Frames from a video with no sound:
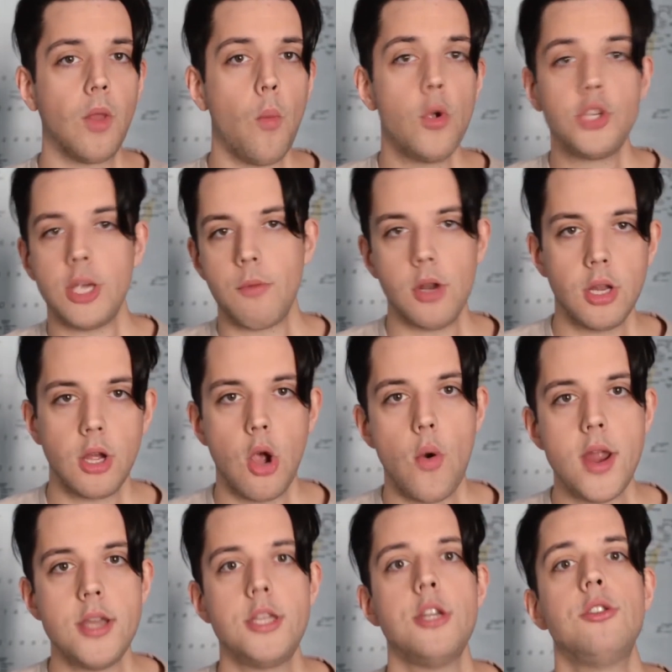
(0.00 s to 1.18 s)
which I'm going to go
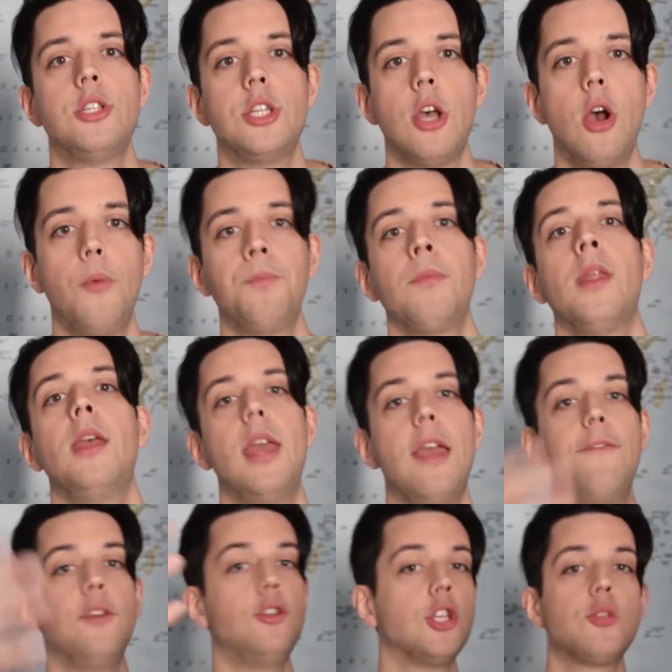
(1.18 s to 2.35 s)
into. So
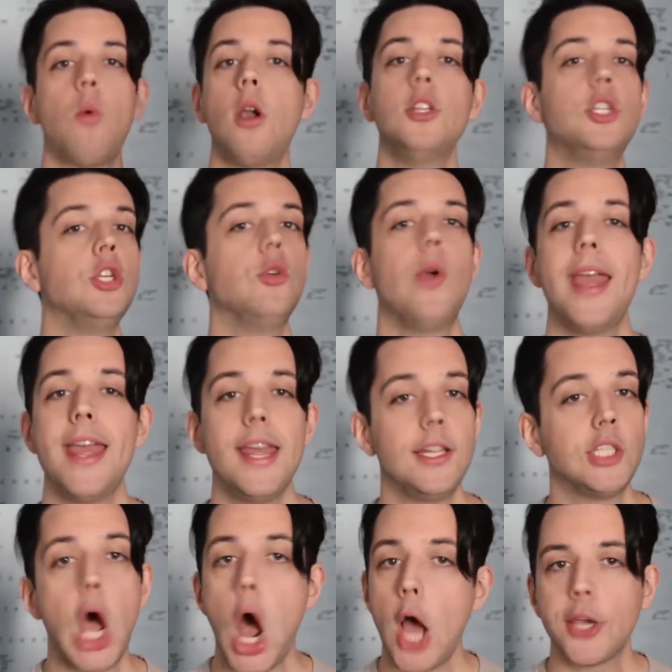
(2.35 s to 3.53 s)
if you just want to do a
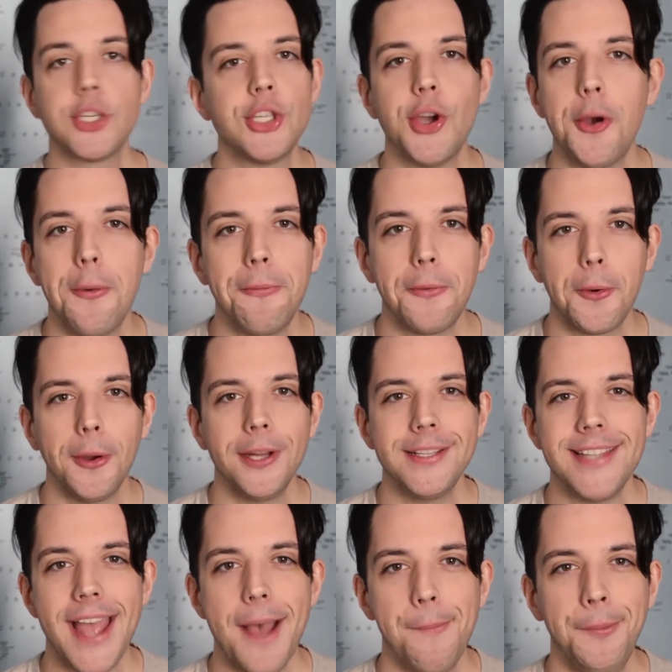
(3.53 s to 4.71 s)
talk show, for
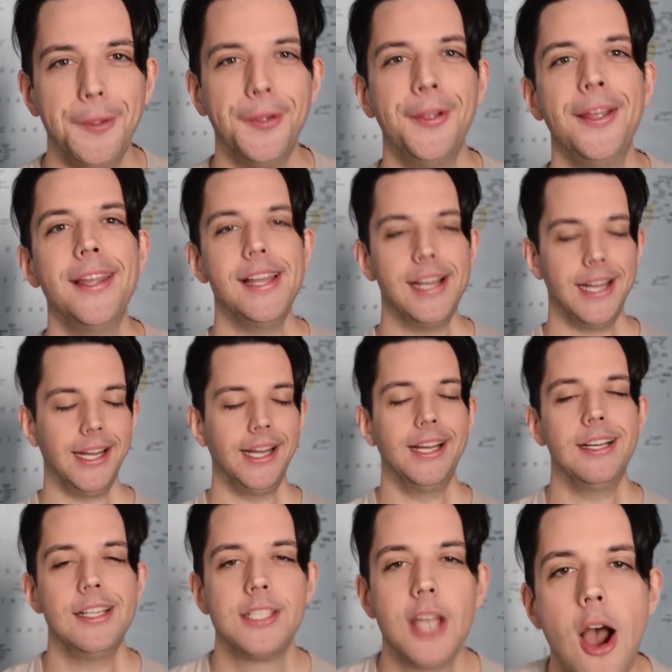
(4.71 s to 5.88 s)
example,
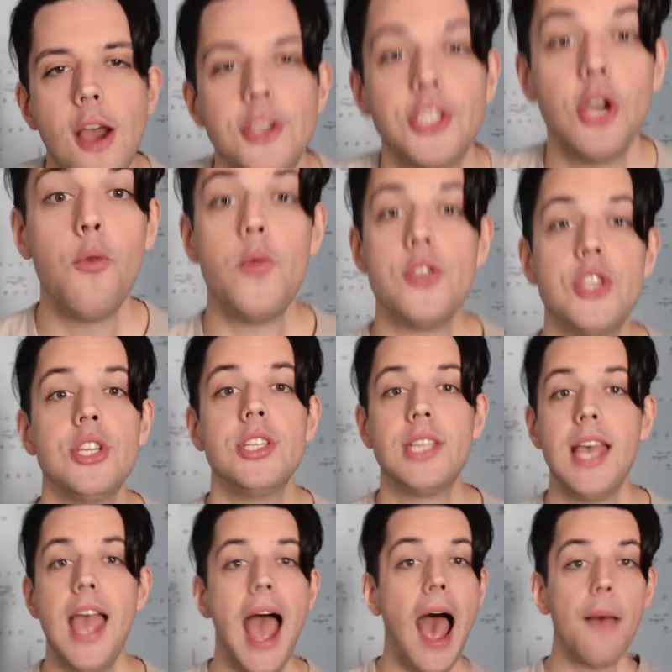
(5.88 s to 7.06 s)
a talk show which is
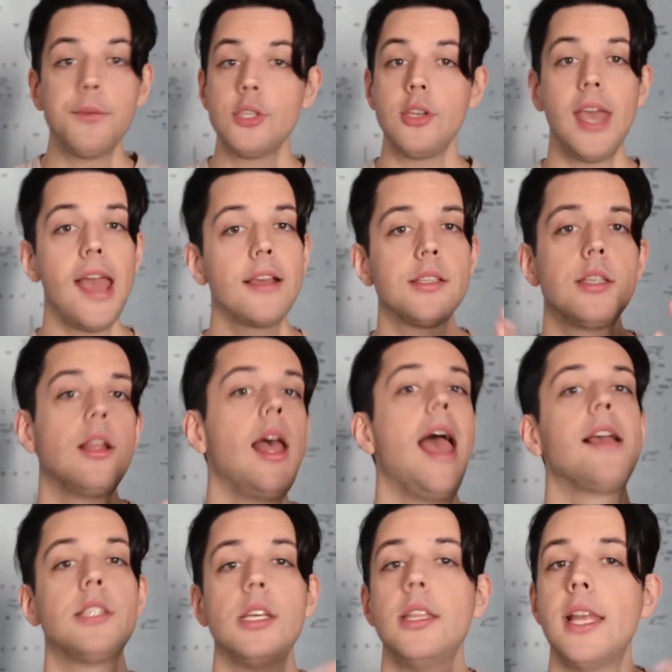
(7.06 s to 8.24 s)
absolutely
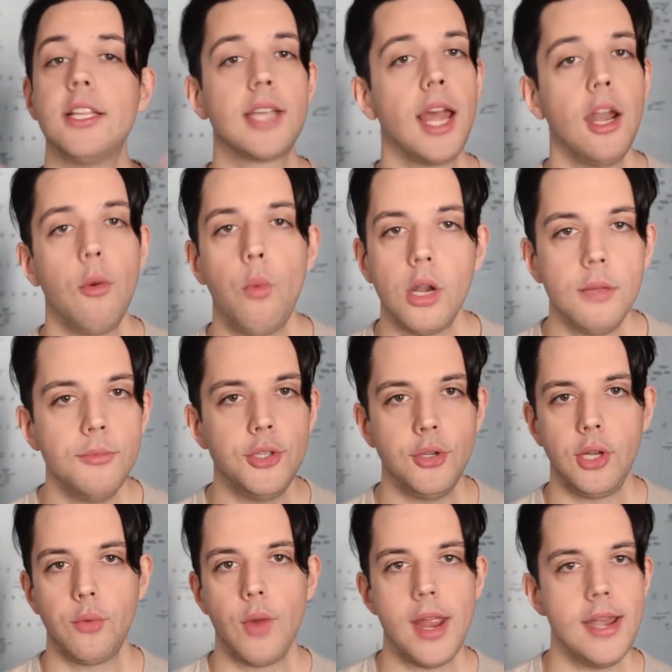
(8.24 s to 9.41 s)
excellent. That's kind of what I'm
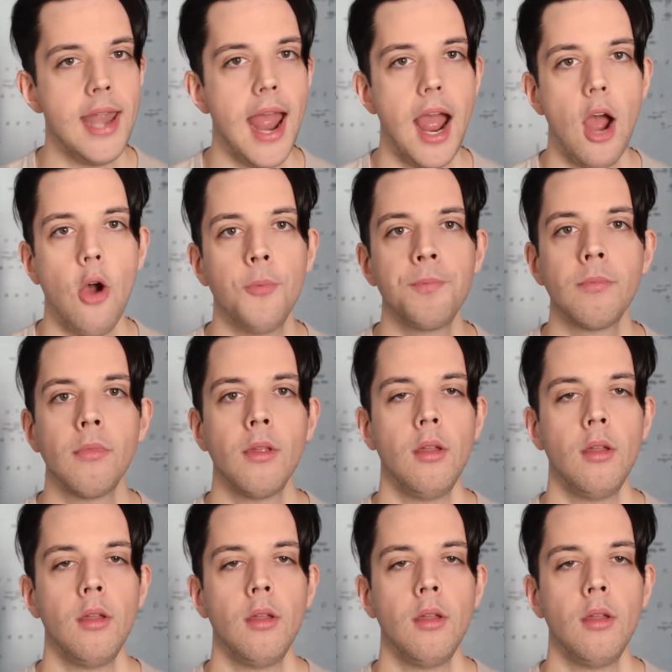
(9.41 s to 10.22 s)
doing right now.